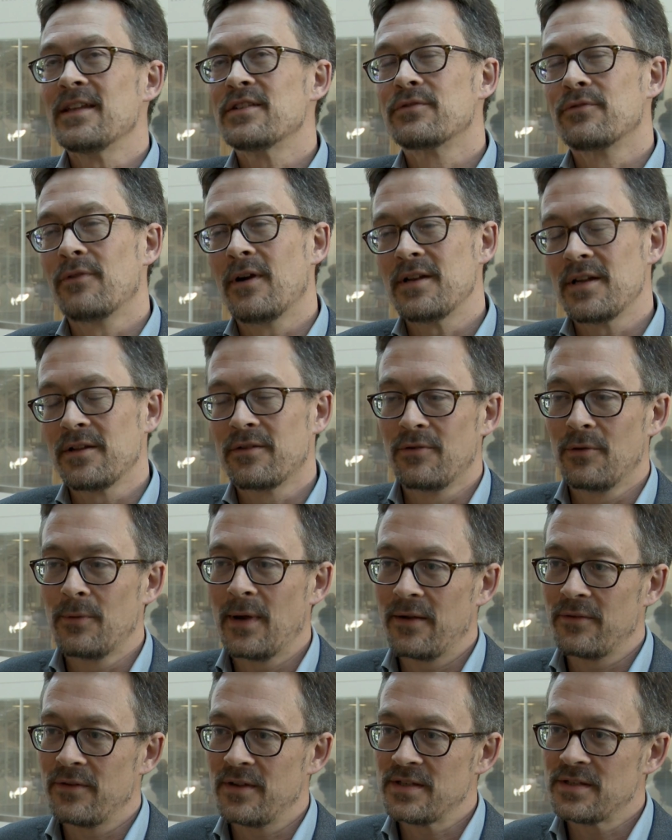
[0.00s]
it's threaded
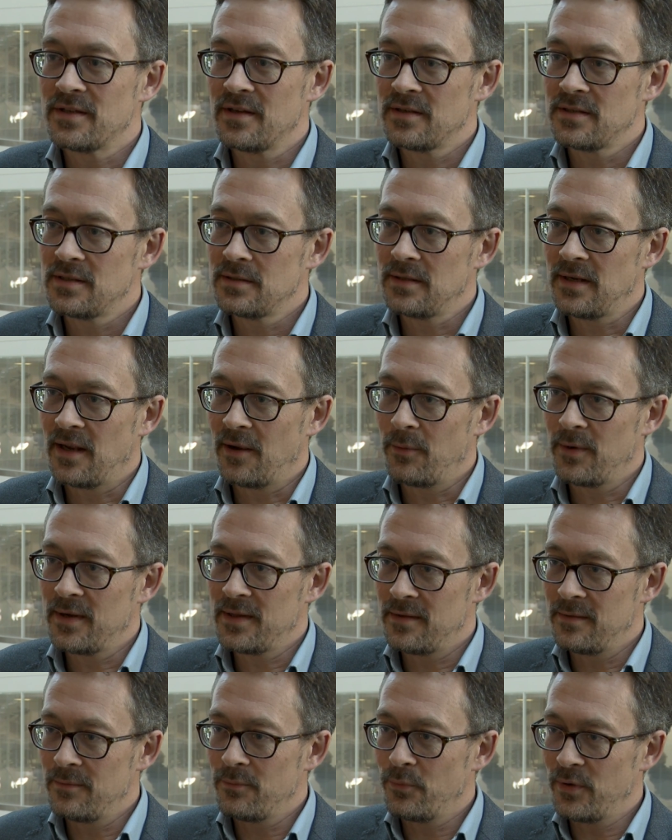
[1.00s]
throughout this that you know
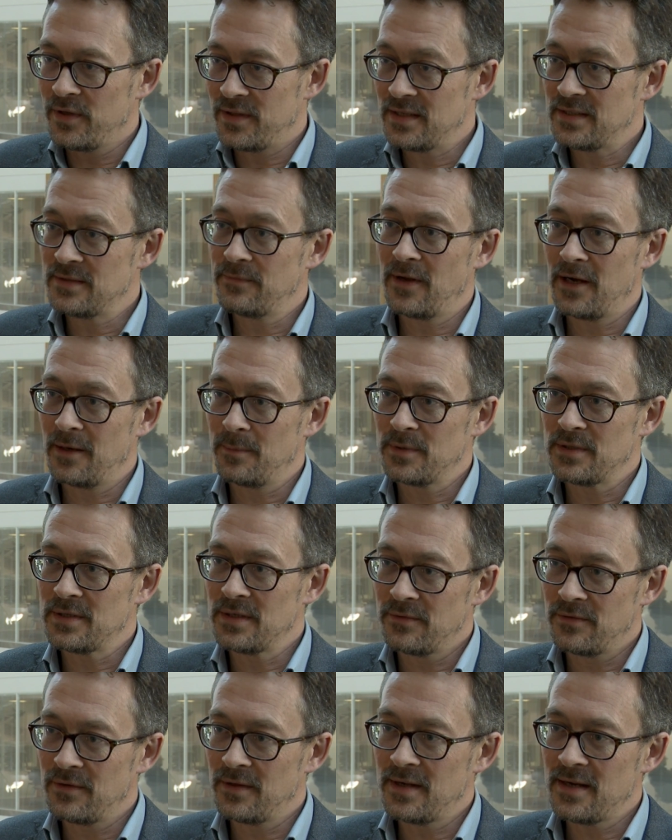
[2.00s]
with with the development
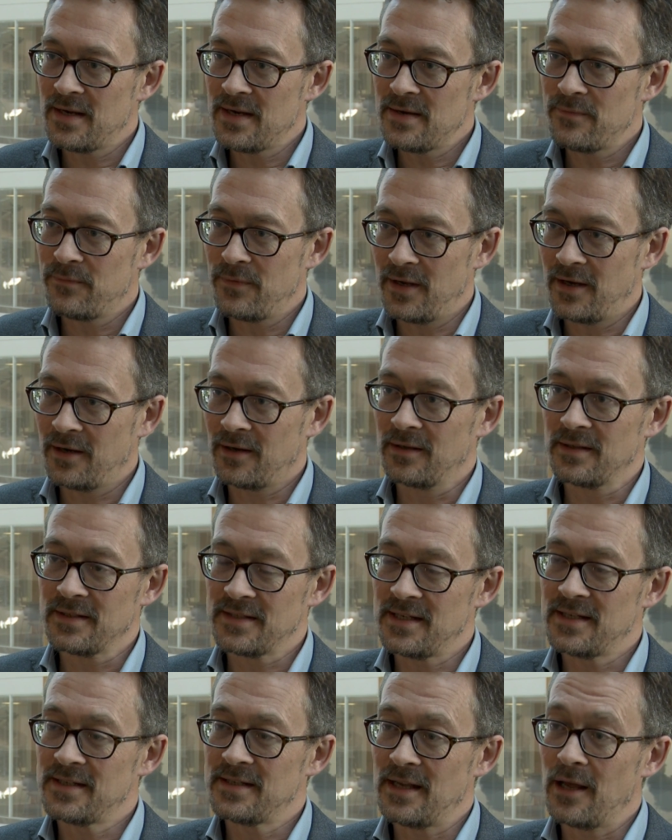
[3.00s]
of the
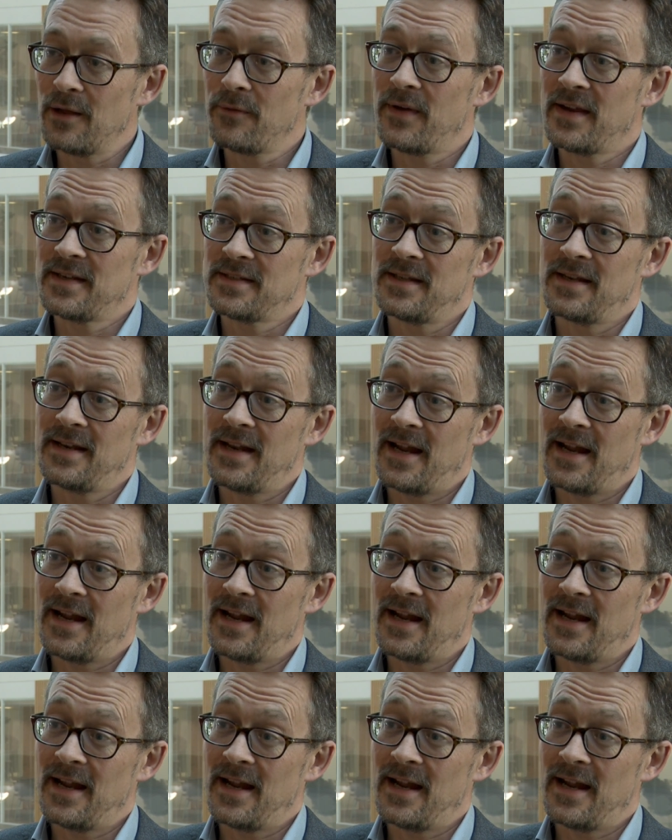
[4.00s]
vehicles itself as the